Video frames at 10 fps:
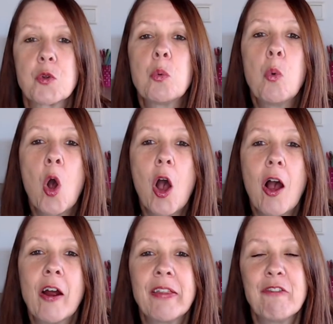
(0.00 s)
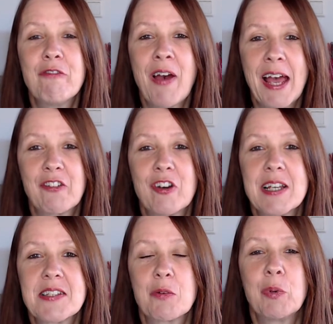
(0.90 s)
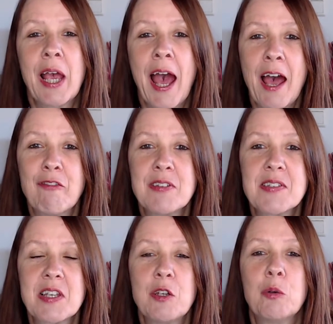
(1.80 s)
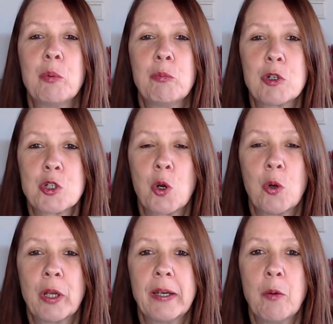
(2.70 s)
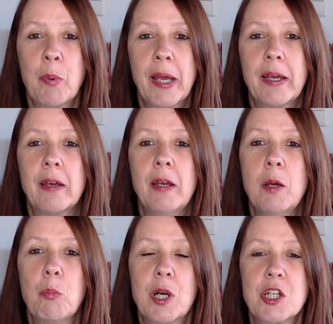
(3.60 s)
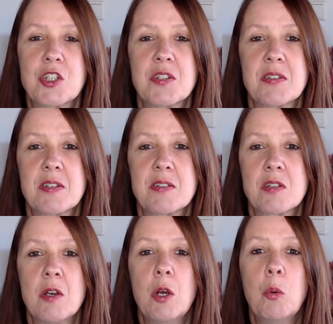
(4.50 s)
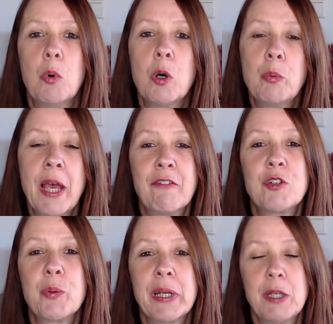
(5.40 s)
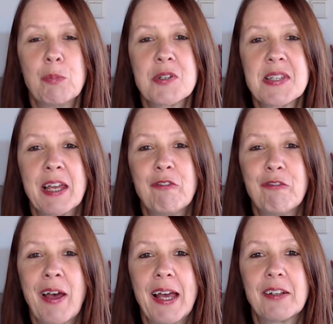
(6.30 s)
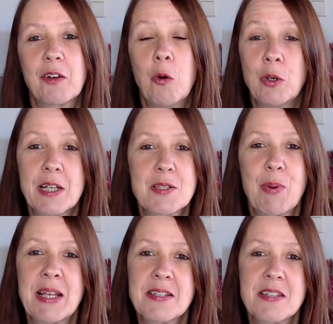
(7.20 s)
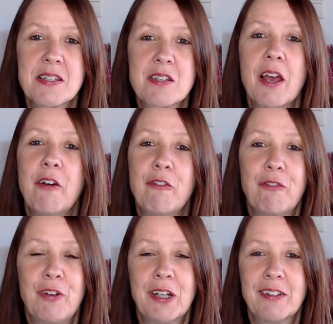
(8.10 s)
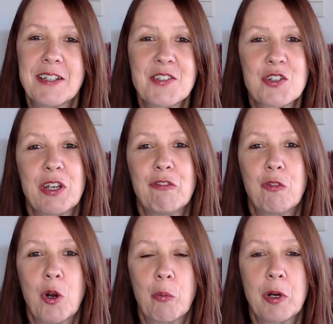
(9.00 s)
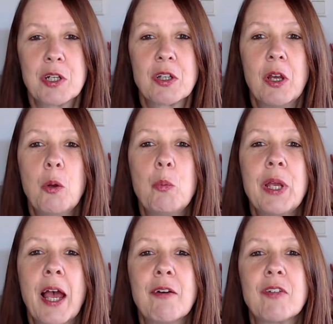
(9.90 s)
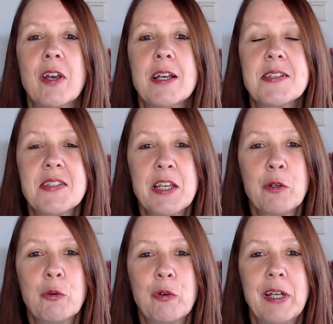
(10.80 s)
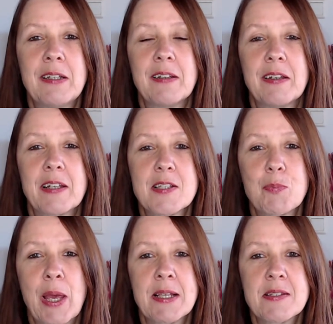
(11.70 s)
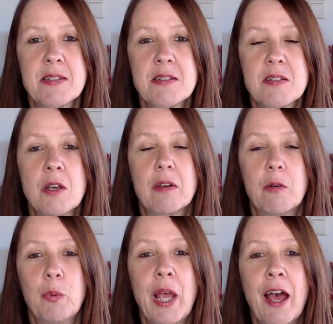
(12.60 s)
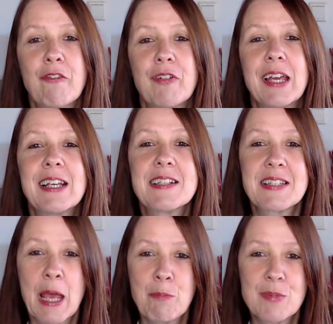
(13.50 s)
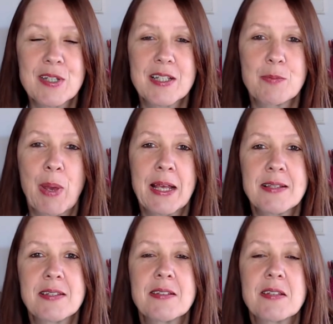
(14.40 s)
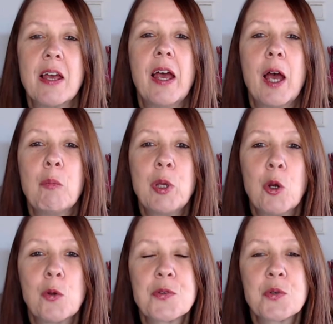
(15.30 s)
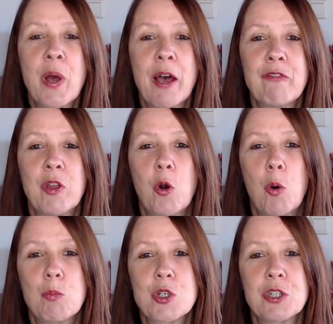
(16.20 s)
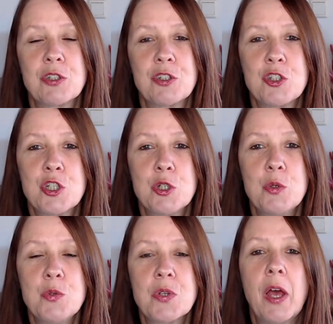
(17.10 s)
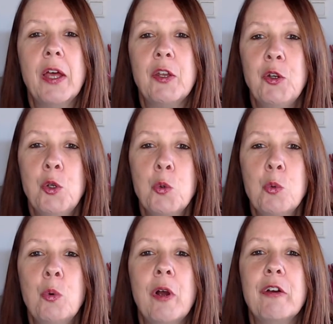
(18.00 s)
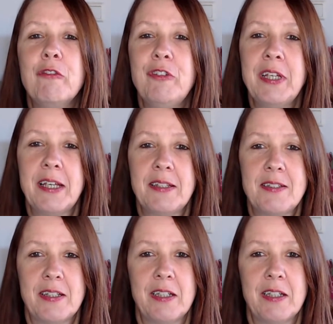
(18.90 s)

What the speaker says: what are the VAT rates that we have in Xero when we're talking about purchases? Well, we have 20% VAT on expenses, fairly straightforward. We have zero rated expenses. We have exempt expenses, and we also have the option to choose no VAT.